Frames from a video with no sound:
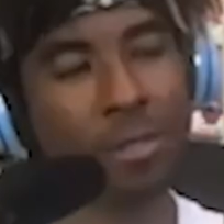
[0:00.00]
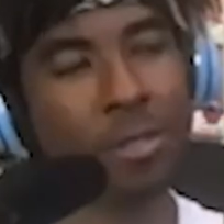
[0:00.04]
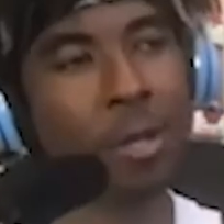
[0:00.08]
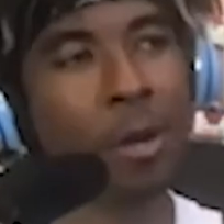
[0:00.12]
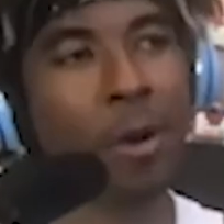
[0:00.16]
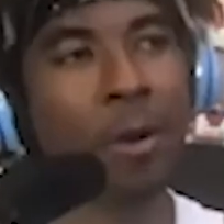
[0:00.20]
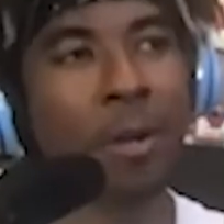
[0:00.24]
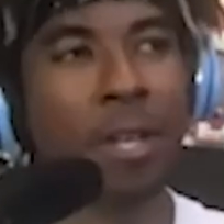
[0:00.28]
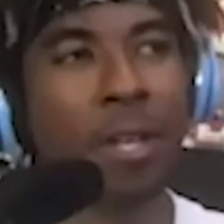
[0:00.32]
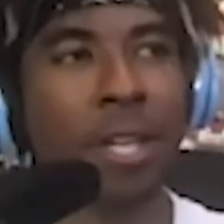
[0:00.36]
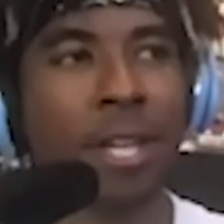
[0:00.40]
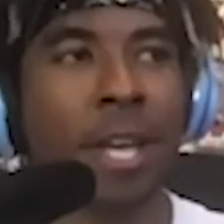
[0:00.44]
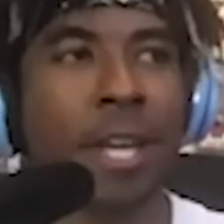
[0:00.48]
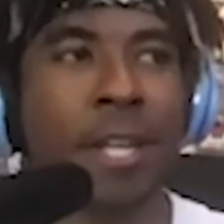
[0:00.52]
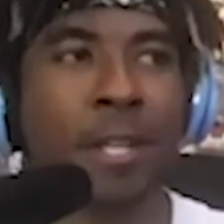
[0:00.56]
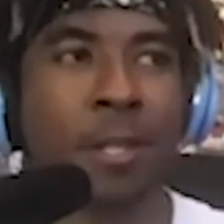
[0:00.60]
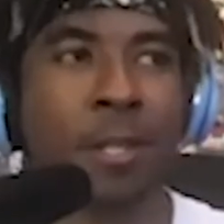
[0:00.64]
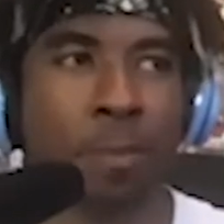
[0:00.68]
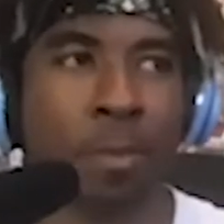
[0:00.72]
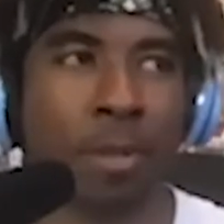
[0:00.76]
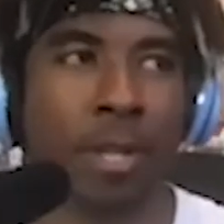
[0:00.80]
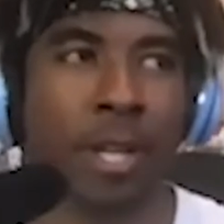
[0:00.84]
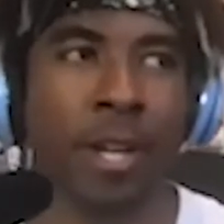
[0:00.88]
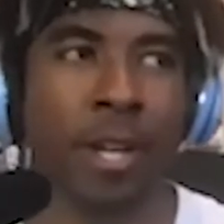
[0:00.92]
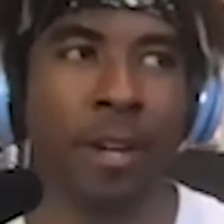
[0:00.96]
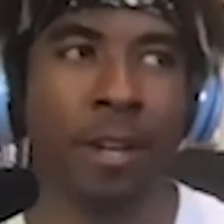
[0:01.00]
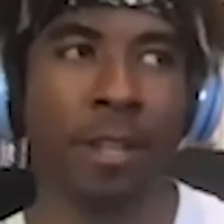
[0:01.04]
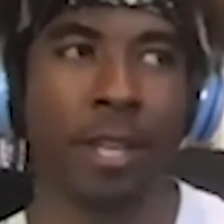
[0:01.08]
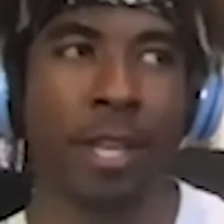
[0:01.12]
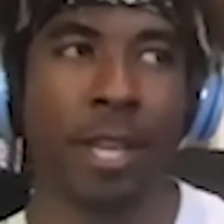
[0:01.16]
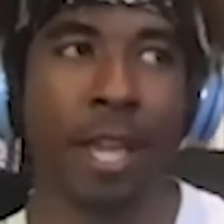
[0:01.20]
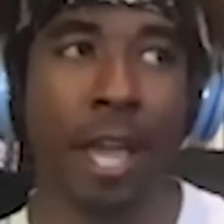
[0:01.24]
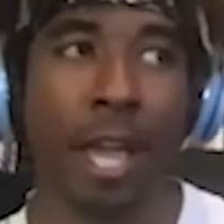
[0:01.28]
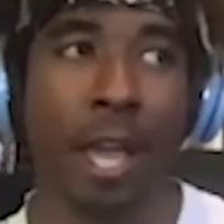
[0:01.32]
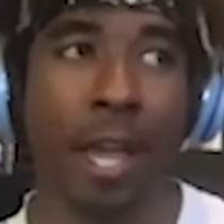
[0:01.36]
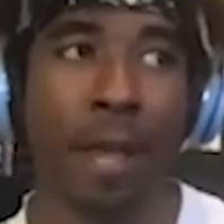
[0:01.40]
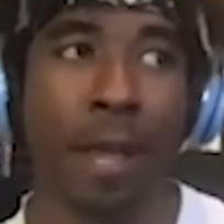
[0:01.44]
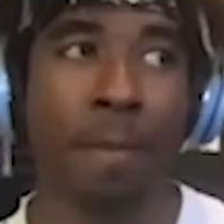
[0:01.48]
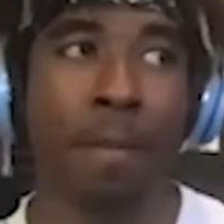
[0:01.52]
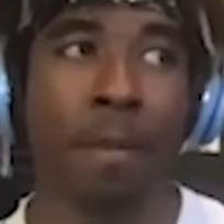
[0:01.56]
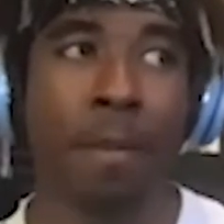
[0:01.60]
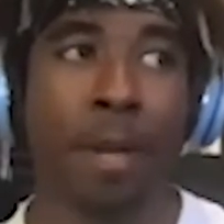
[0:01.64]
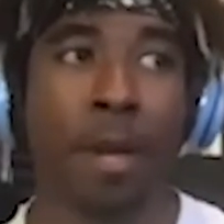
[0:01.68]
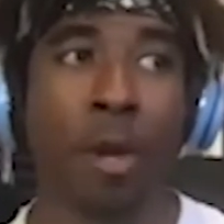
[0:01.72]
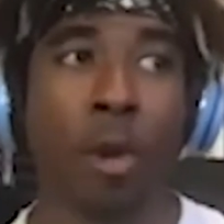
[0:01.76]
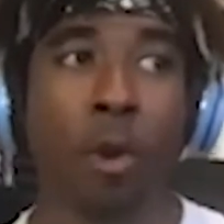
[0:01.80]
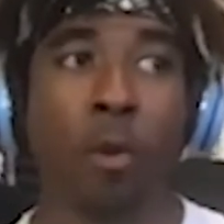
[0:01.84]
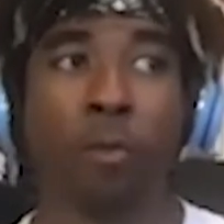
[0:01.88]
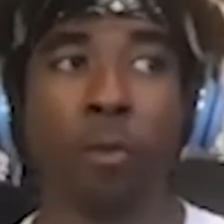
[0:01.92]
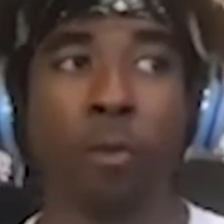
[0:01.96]
Talkin Nets player of the game.
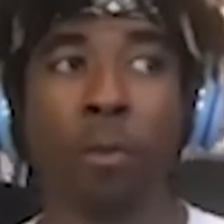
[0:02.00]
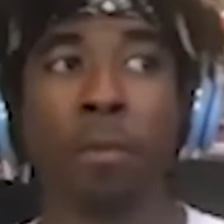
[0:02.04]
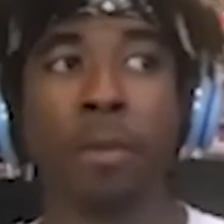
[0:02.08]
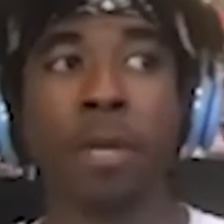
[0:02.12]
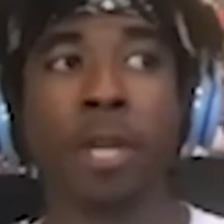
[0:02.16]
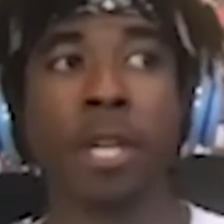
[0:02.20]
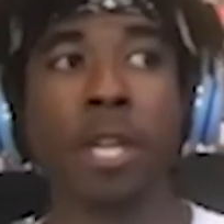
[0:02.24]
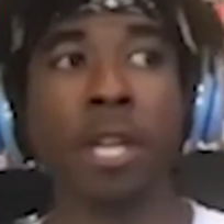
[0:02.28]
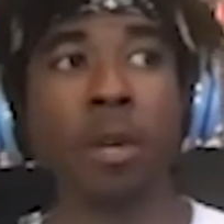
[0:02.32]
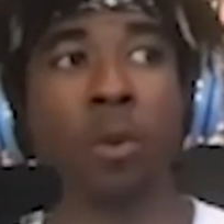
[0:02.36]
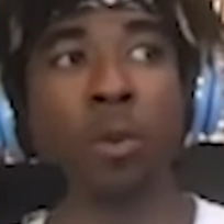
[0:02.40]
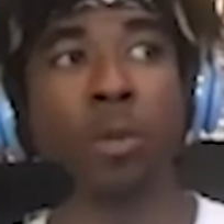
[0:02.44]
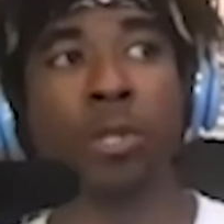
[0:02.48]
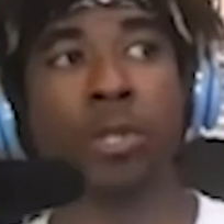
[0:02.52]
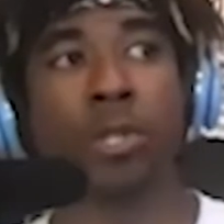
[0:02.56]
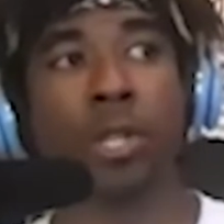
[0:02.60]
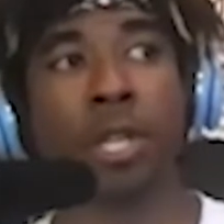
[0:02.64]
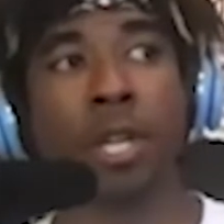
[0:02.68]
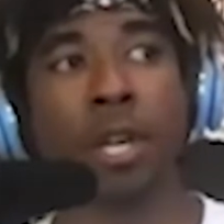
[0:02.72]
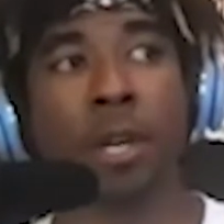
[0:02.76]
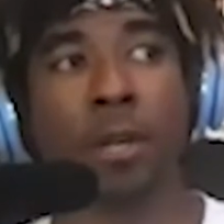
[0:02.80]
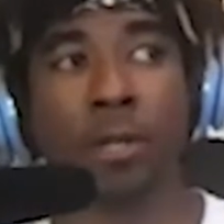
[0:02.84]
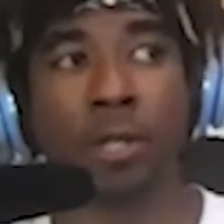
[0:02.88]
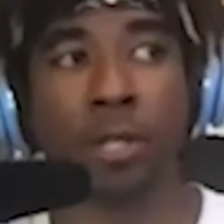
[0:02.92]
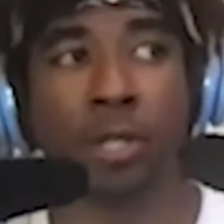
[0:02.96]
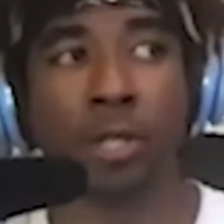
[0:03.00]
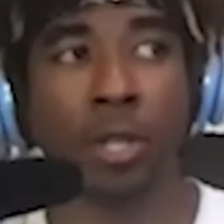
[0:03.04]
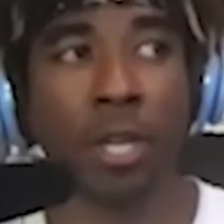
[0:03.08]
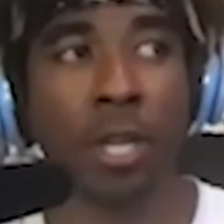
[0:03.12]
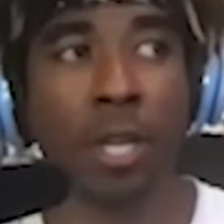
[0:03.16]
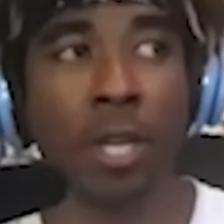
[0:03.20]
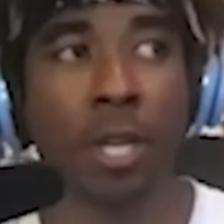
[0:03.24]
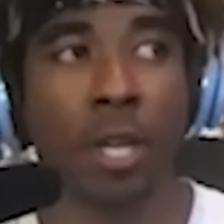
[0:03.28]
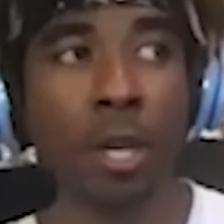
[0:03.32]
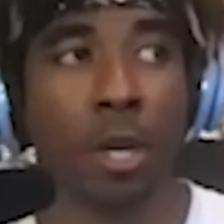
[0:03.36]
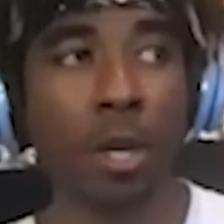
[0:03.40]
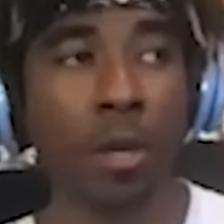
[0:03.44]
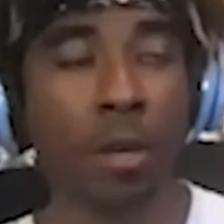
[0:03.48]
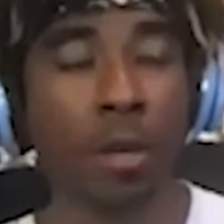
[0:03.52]
For me, it was TLC.